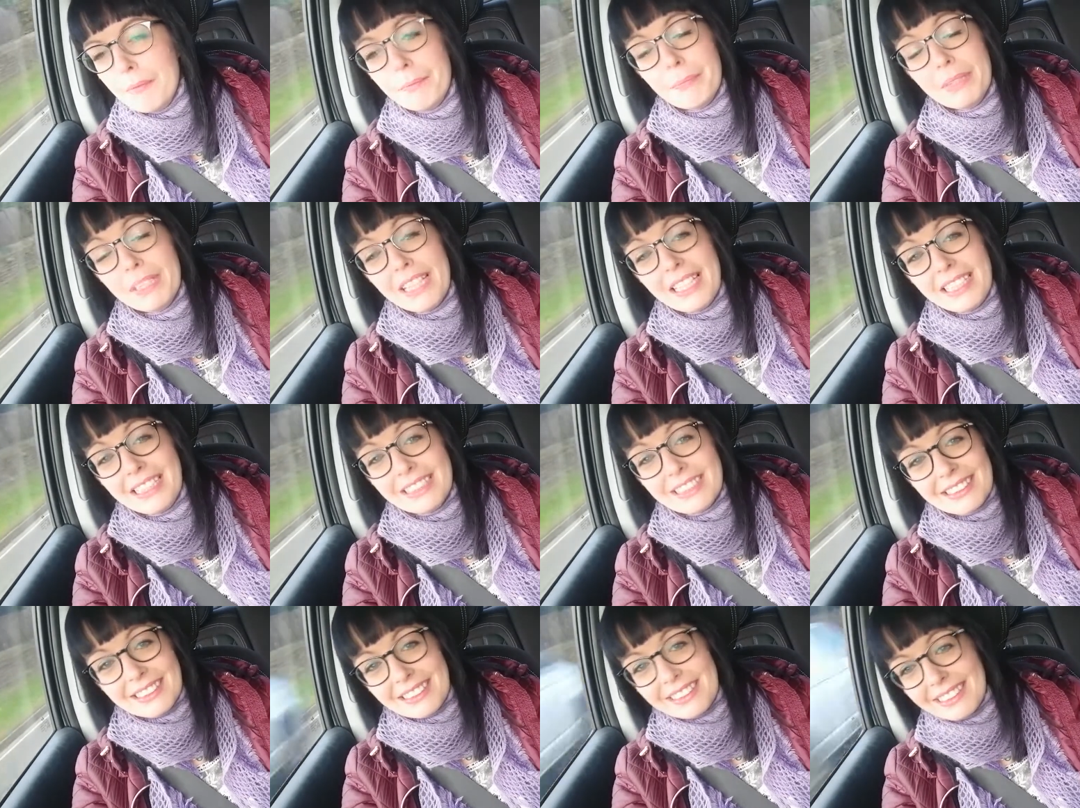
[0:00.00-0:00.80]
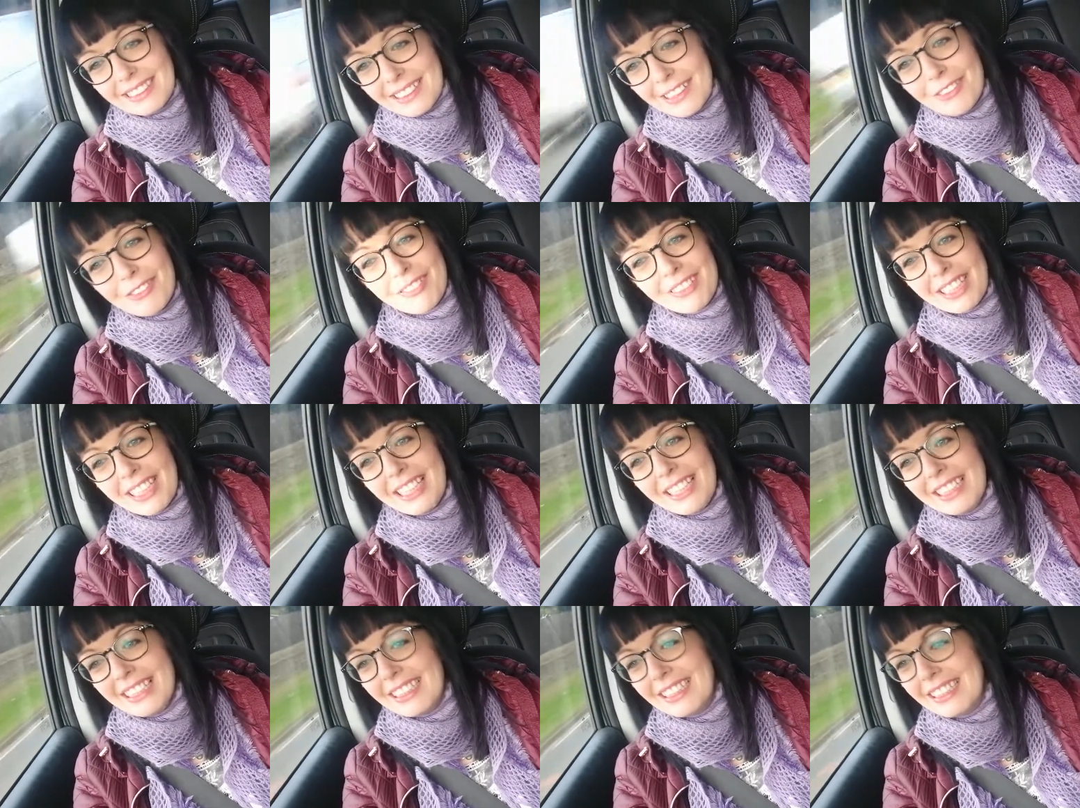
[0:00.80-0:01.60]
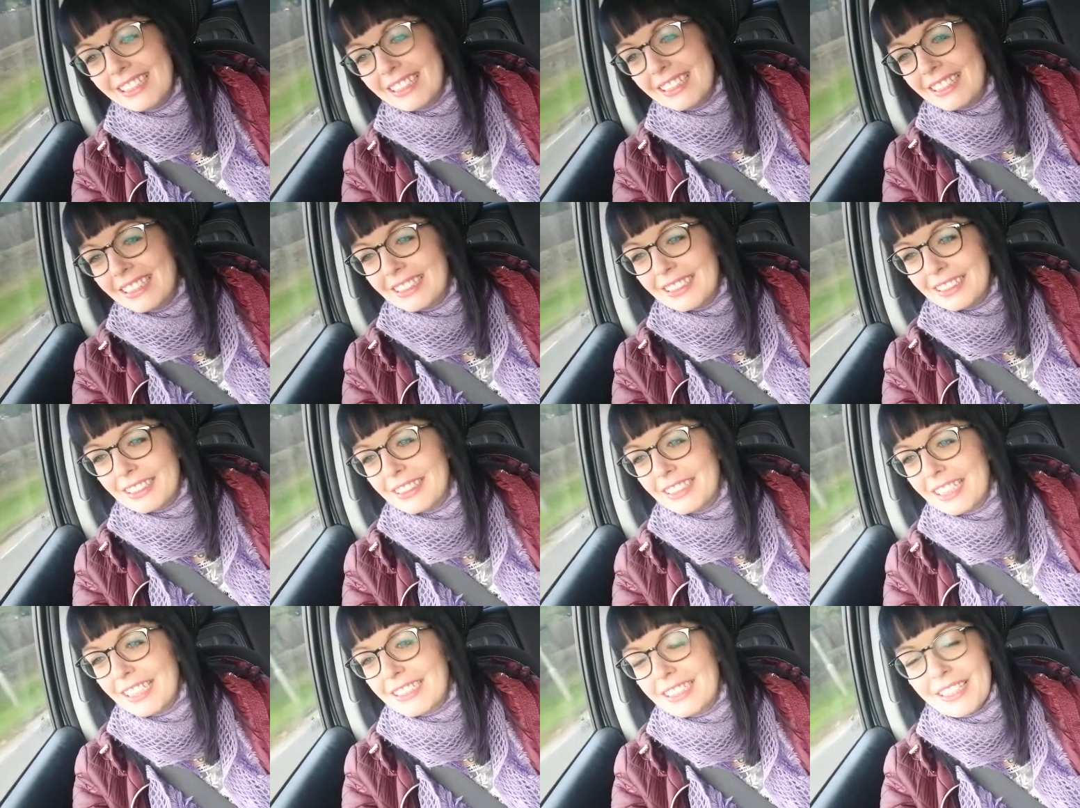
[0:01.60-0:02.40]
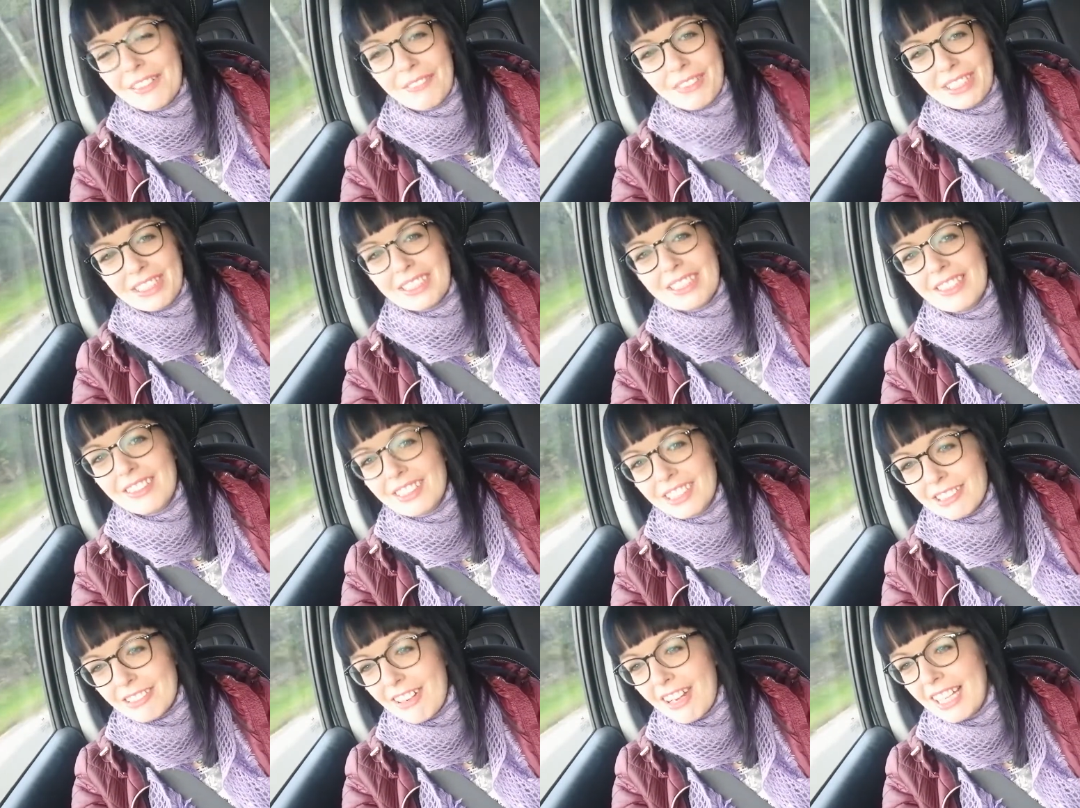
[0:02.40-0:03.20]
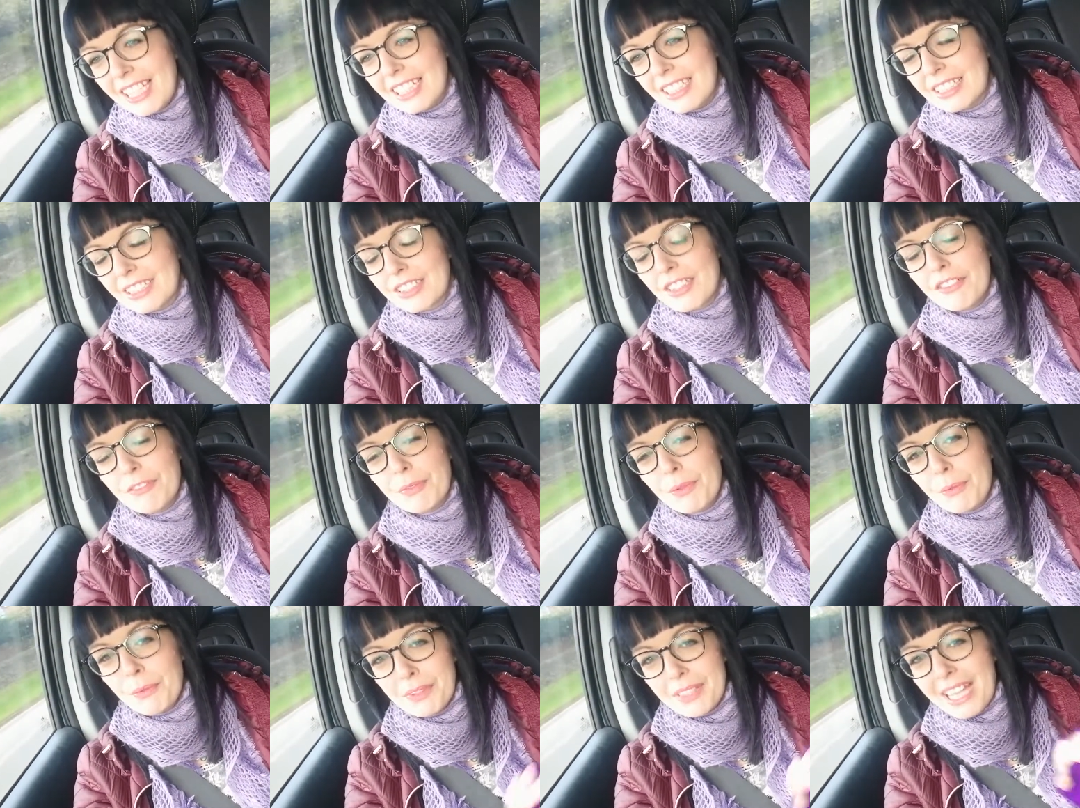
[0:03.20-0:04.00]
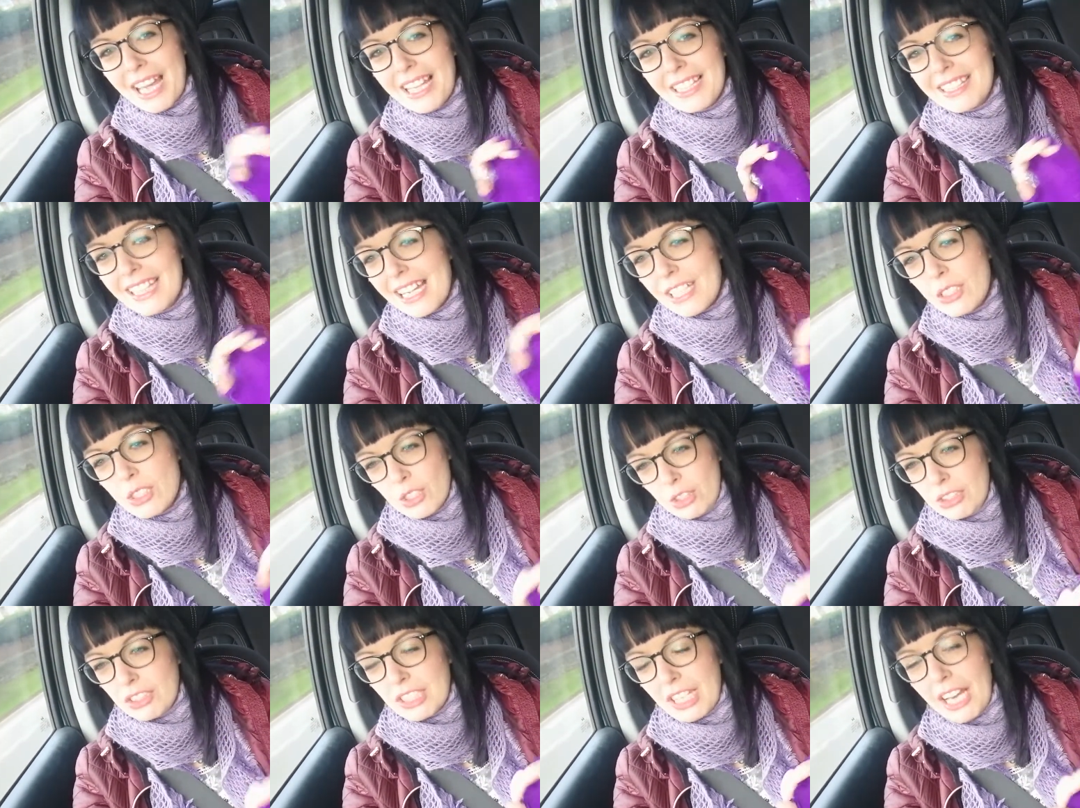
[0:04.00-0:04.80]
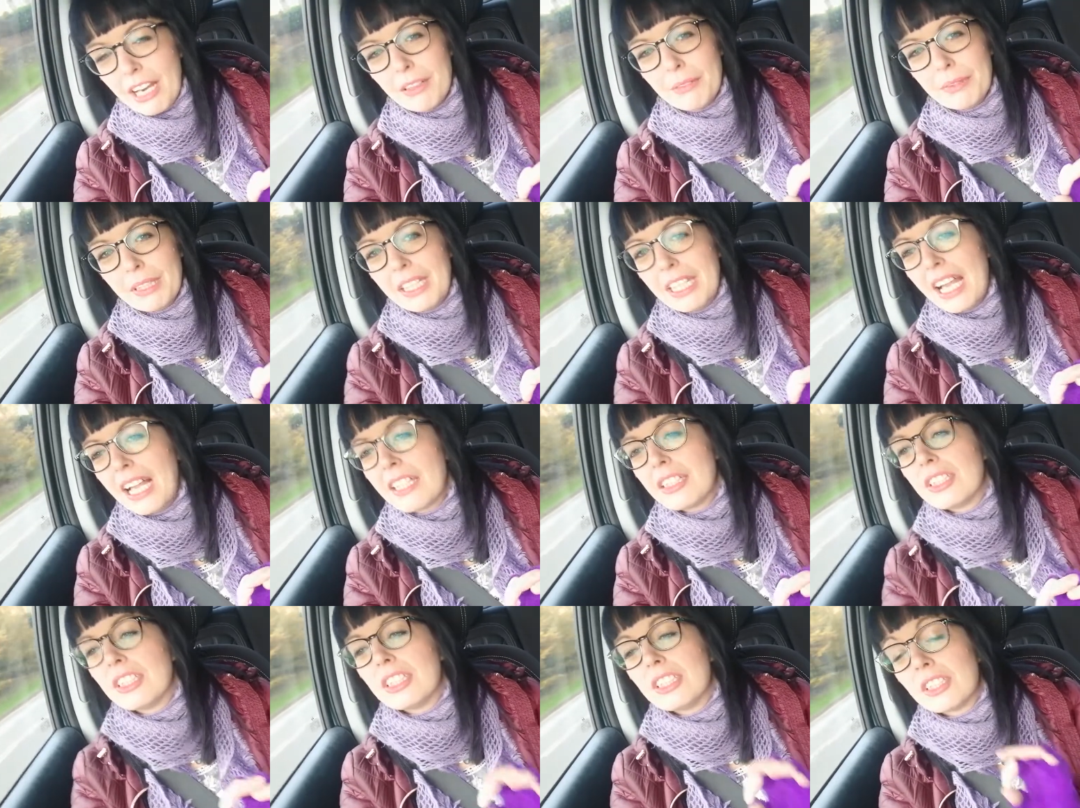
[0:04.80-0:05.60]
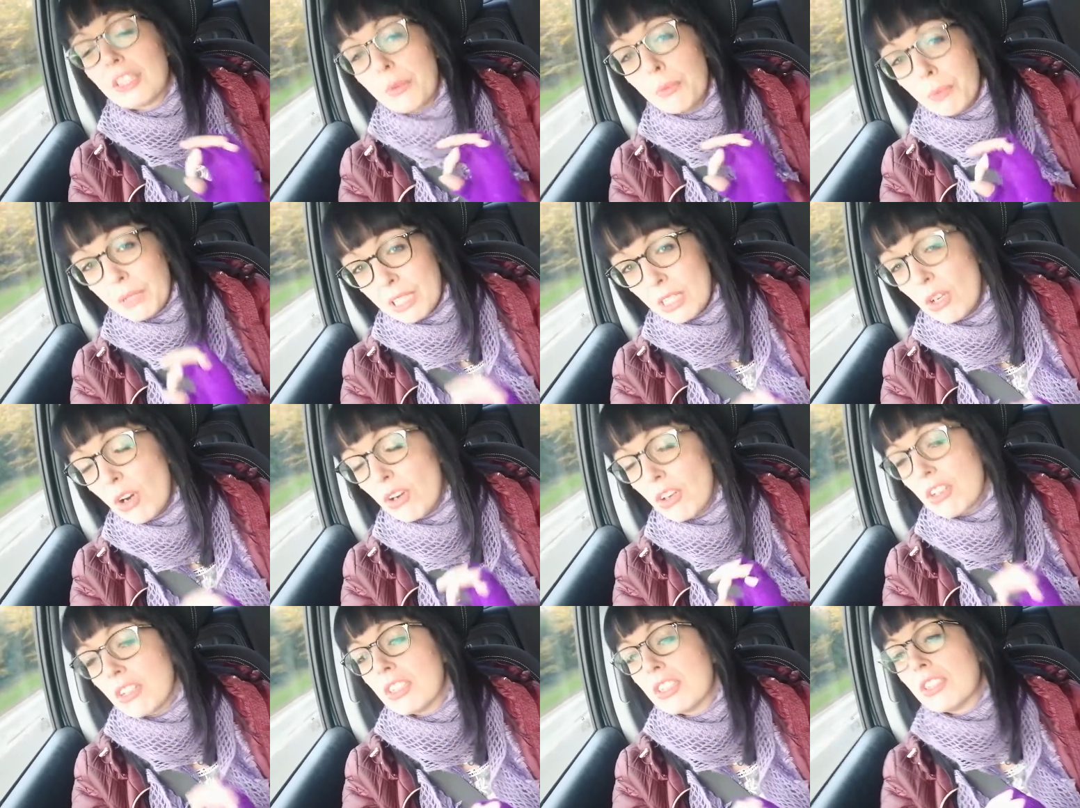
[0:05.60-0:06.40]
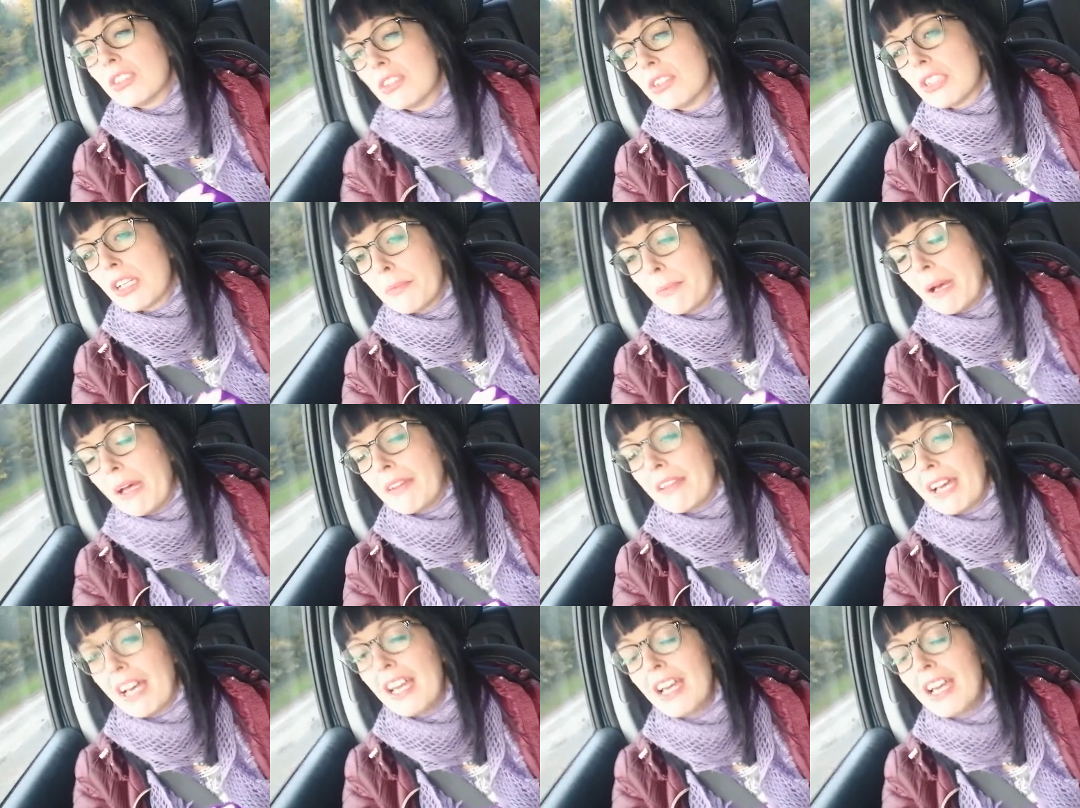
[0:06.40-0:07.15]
But then it's lovely. Except when it starts crying and stuff. But that doesn't help the analogy, so we're not going to talk about that.